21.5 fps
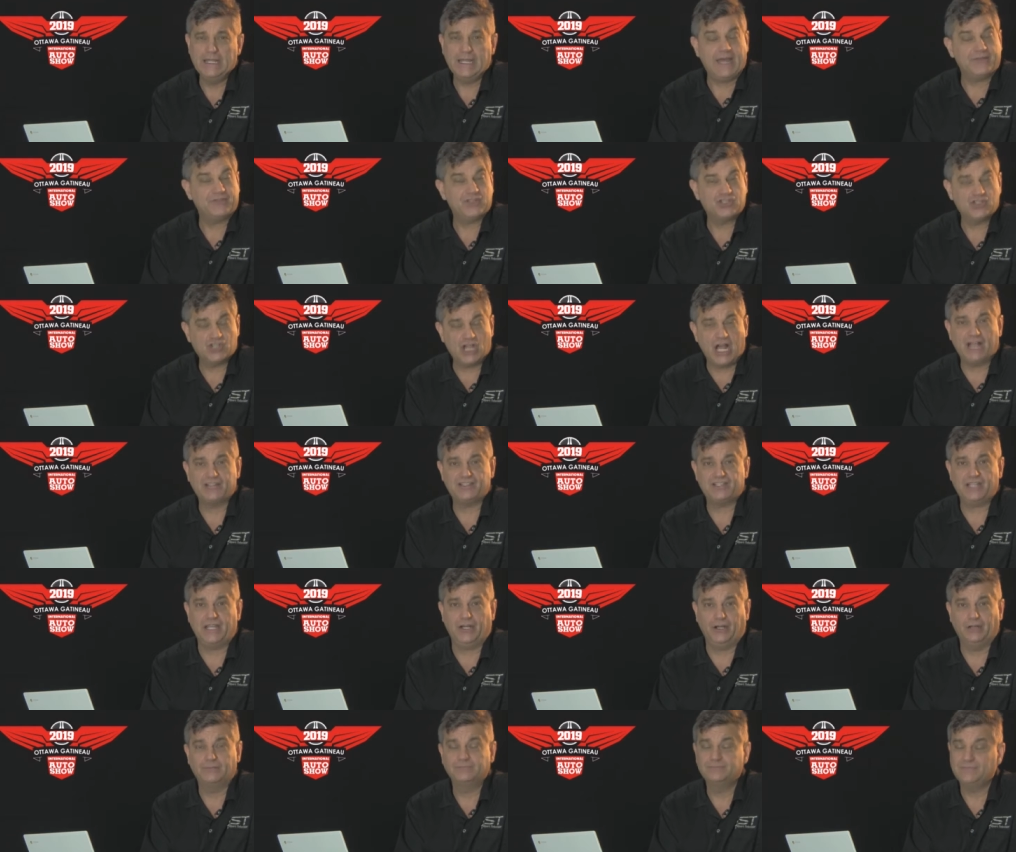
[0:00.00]
at the Shaw
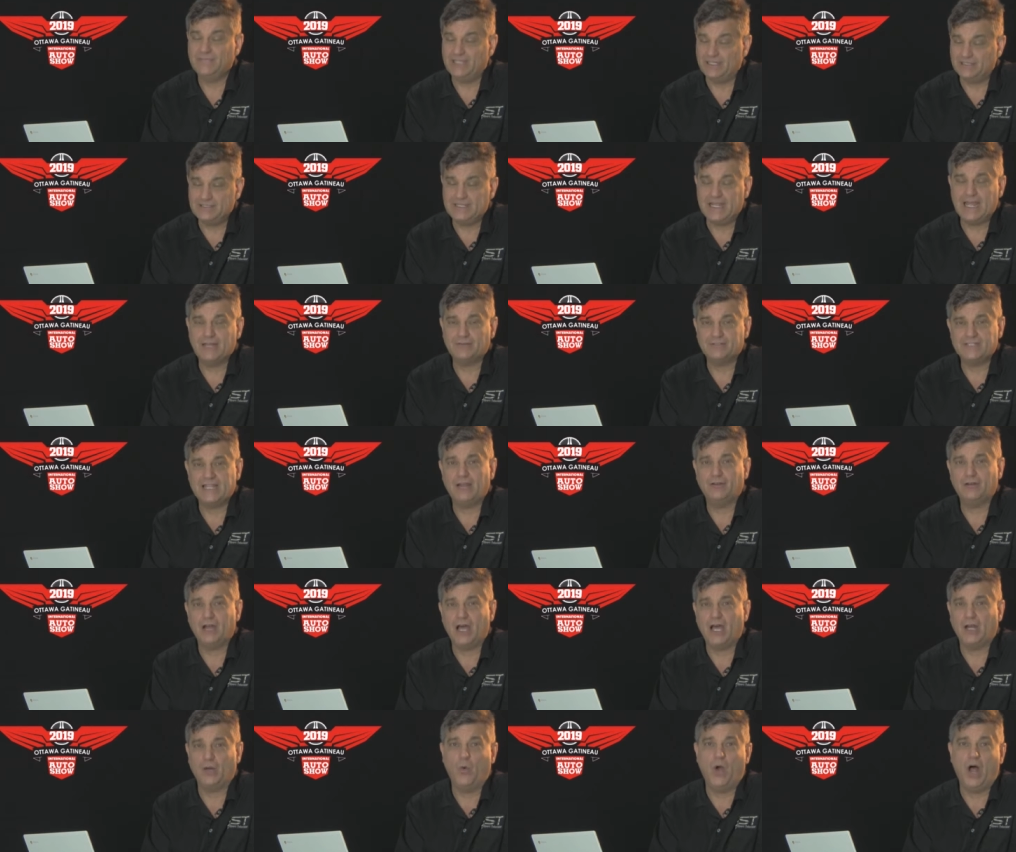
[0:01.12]
Centre in downtown
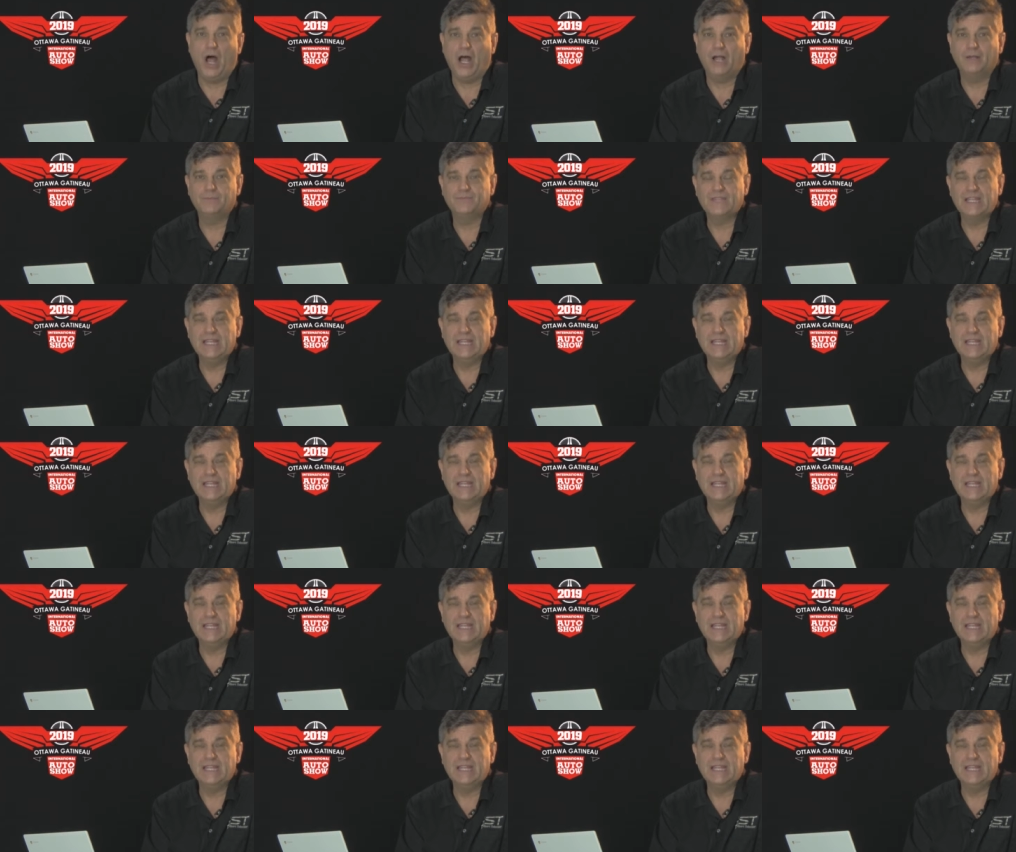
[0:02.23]
Ottawa.